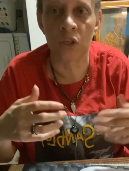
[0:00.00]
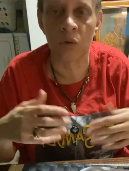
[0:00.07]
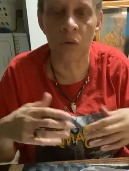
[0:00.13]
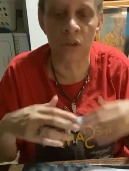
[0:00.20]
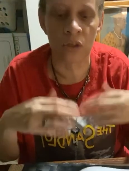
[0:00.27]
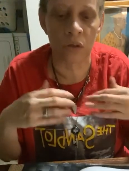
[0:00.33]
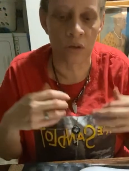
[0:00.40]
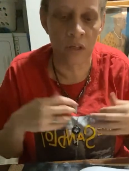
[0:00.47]

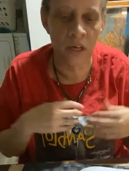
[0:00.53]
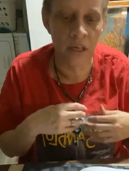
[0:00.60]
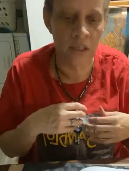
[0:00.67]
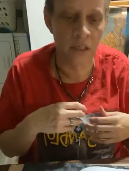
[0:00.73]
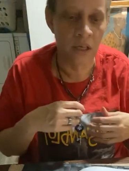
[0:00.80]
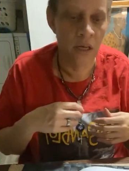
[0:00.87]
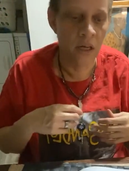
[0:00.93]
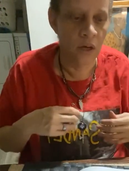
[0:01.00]
it's certain
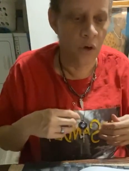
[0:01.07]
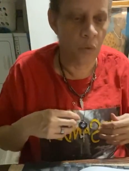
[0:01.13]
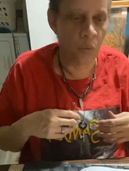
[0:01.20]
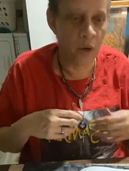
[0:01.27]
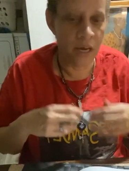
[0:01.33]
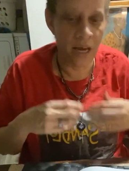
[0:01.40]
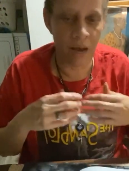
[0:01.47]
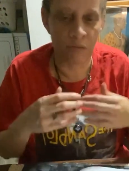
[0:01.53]
things
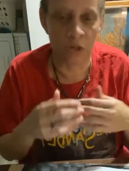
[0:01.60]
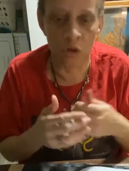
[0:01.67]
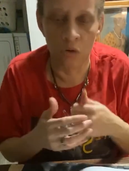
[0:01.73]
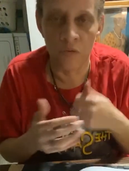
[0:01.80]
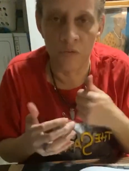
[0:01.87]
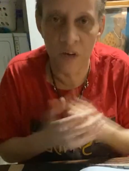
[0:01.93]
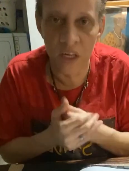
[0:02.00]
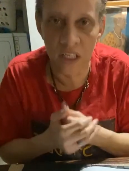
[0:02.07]
we have to do
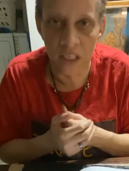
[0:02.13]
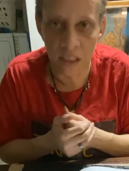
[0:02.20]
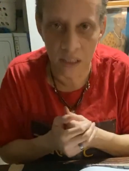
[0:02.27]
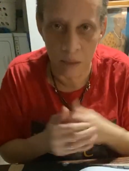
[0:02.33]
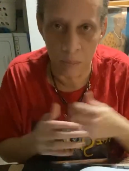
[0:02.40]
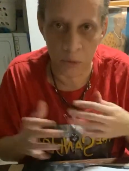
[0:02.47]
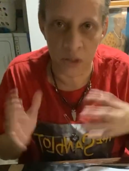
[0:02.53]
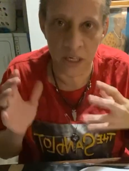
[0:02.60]
physically
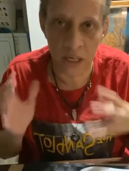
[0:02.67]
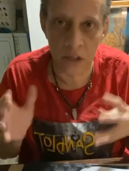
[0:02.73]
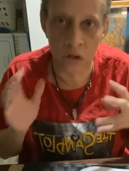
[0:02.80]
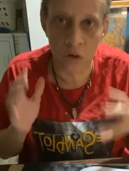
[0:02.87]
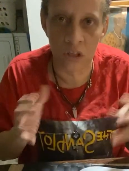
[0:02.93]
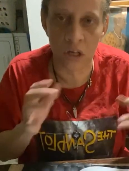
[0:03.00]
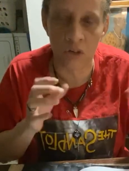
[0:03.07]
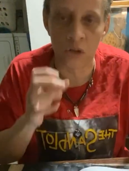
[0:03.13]
to protect
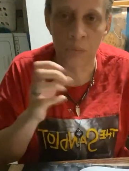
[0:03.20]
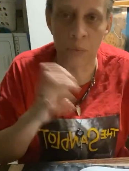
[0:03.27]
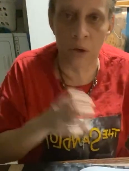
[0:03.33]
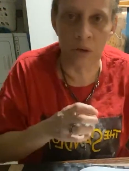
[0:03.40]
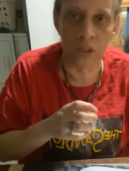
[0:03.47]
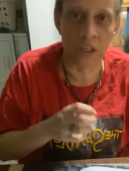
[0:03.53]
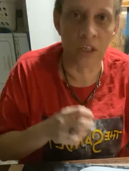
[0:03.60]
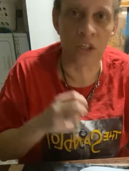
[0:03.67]
ourselves
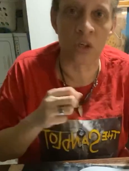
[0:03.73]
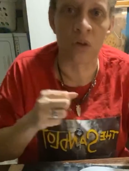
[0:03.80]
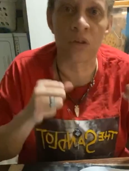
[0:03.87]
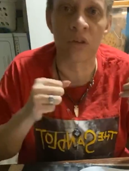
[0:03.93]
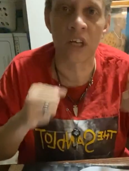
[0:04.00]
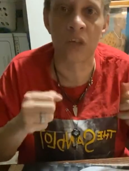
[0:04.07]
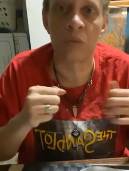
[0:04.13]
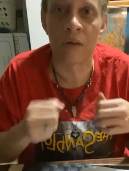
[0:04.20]
spiritually. It's certain
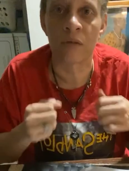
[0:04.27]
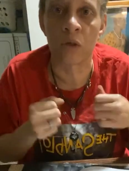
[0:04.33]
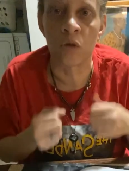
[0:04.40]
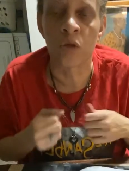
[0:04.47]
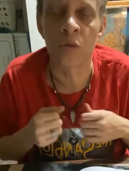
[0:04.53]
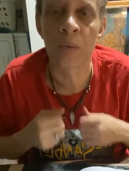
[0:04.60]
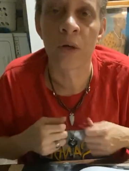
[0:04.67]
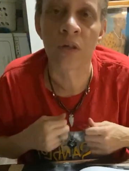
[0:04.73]
things we have to do
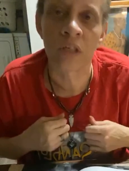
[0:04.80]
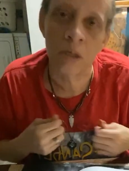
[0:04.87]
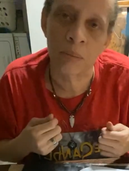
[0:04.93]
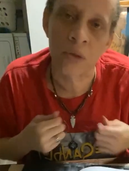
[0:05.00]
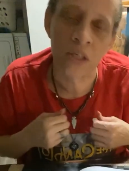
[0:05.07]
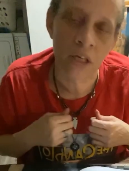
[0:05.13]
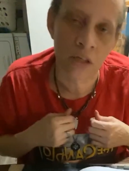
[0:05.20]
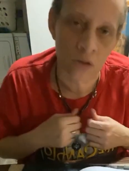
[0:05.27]
spiritually to
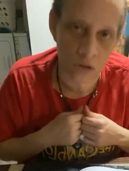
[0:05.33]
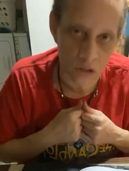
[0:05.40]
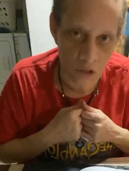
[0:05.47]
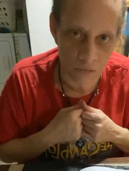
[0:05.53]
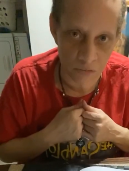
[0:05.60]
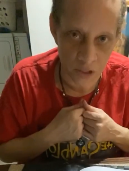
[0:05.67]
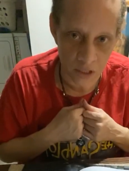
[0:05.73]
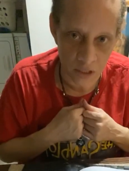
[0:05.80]
protect
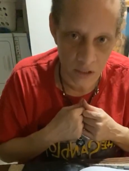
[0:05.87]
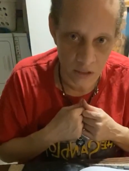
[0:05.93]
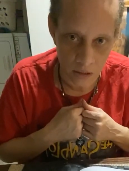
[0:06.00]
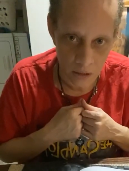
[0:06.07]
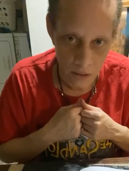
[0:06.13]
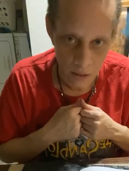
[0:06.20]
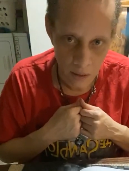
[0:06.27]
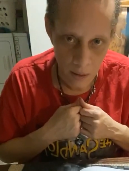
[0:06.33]
ourselves physically.
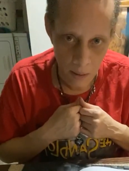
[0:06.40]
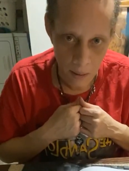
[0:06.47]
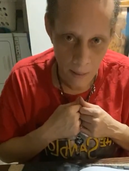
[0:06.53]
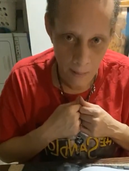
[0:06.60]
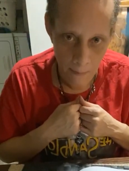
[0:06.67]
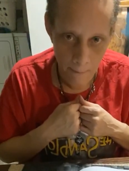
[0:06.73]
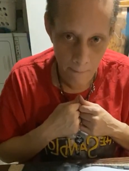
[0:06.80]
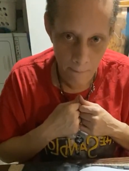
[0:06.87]

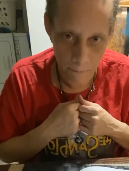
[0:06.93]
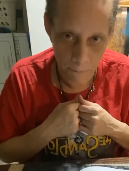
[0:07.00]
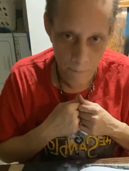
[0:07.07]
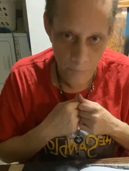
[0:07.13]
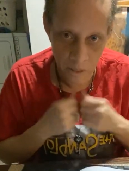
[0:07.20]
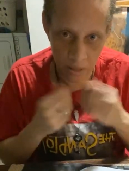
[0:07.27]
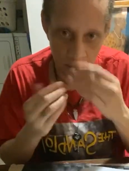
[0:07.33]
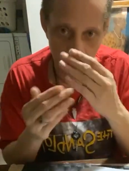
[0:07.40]

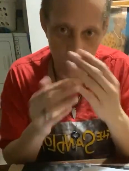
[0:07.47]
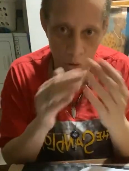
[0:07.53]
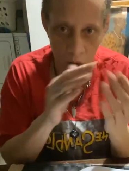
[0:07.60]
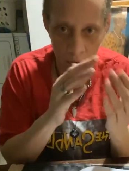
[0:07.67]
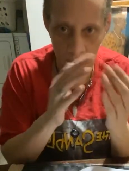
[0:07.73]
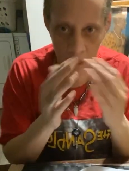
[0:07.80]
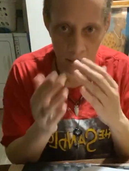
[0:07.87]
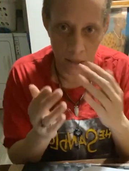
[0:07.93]
And they go
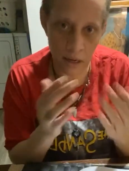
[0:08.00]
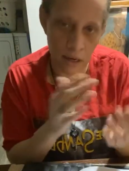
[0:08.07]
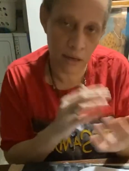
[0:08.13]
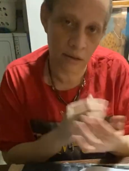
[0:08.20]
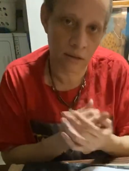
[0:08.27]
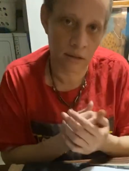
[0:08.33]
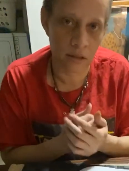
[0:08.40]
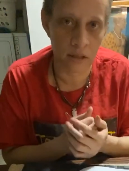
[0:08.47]
hand in
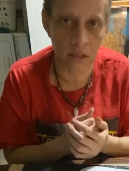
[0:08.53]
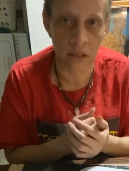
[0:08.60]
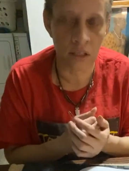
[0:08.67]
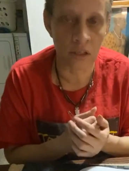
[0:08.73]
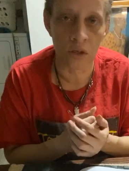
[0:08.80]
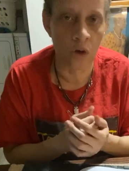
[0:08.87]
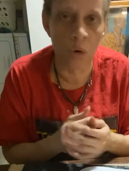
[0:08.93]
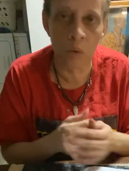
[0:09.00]
hand.
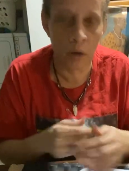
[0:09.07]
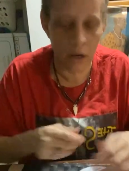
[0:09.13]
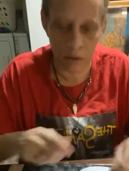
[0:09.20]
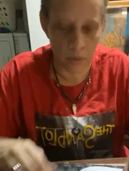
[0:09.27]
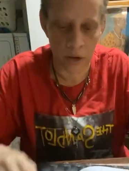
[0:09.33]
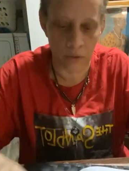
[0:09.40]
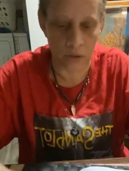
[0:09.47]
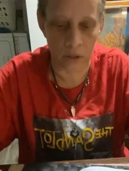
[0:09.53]
It's no way
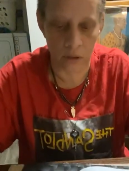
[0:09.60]
around it.